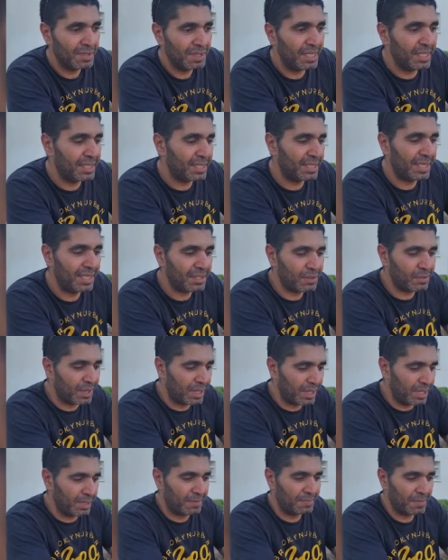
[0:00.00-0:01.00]
this state
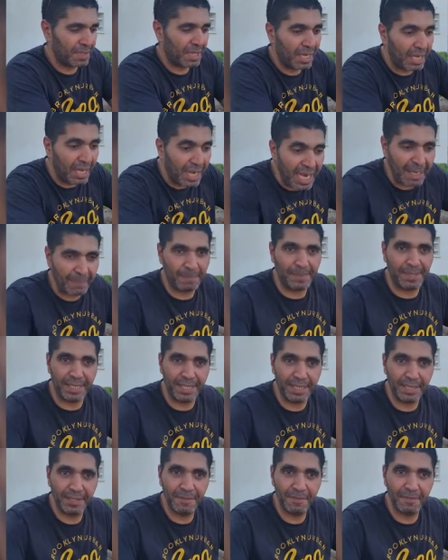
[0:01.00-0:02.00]
will
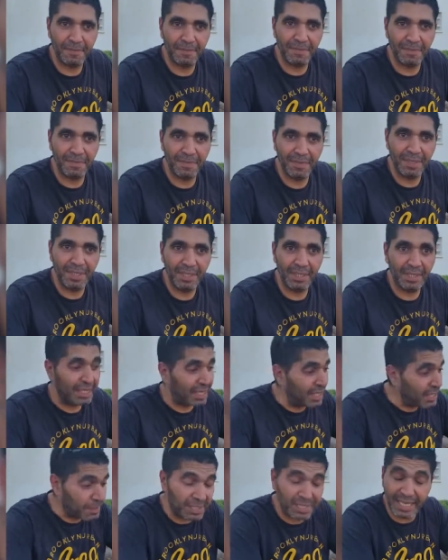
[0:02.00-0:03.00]
collapse. Yeah,
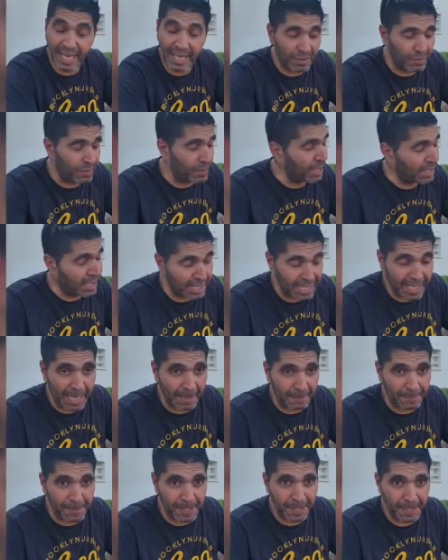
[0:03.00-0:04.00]
right. This state will
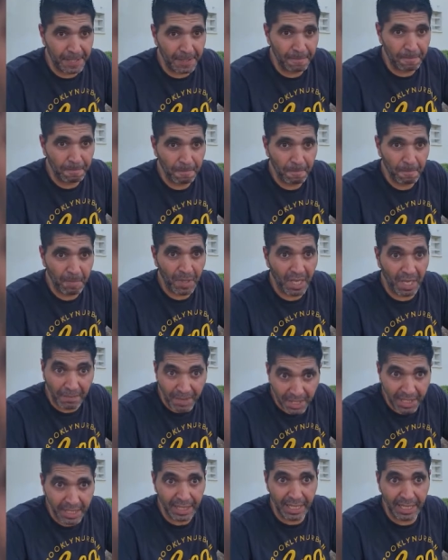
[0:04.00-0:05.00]
collapse
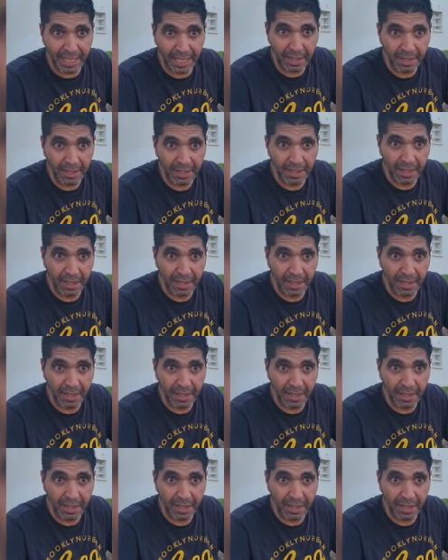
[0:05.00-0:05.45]
immediately.